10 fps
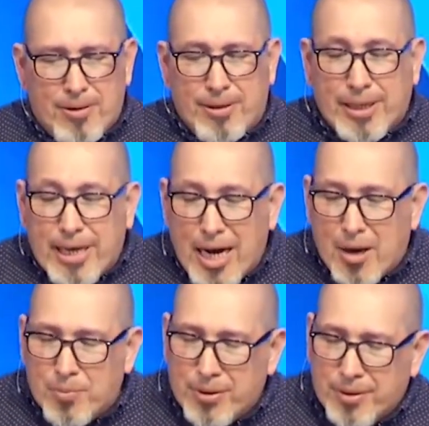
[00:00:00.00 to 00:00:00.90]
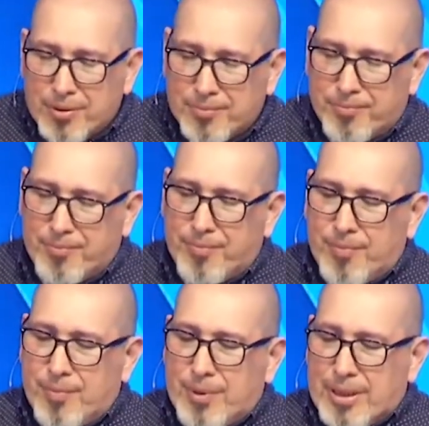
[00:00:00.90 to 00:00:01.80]
The cup
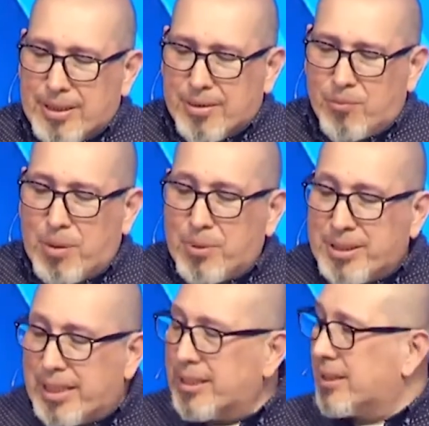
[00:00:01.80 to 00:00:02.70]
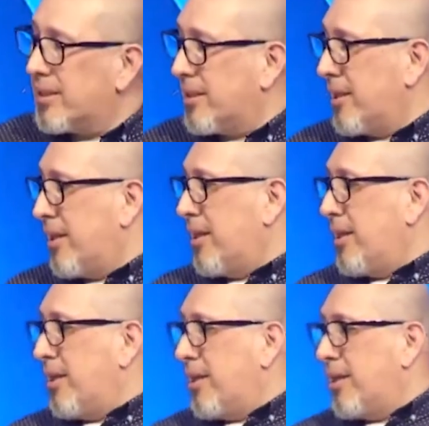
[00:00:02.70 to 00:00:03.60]
represents
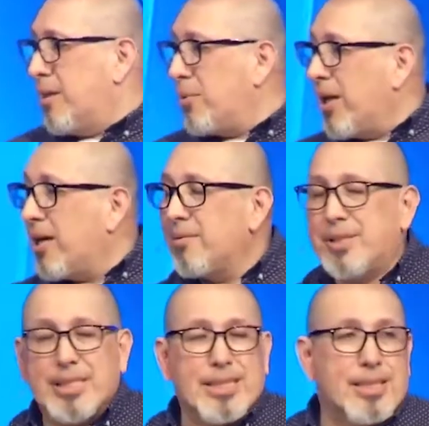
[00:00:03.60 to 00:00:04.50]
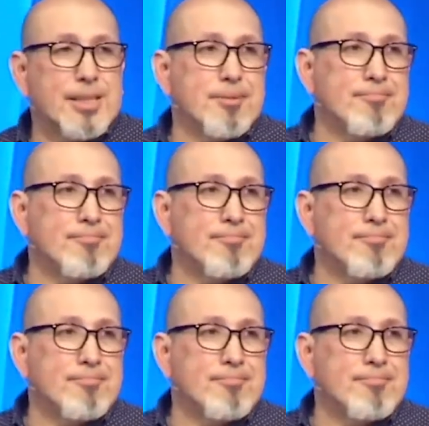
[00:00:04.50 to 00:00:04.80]
the blood of Jesus.